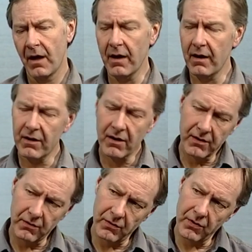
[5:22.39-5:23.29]
I, I, I
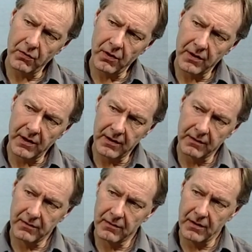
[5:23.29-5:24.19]
don't know. I,
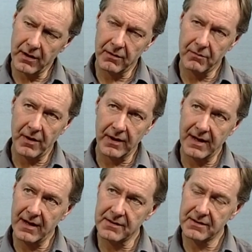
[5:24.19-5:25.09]
I, I,
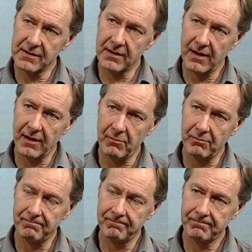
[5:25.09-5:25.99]
guess um,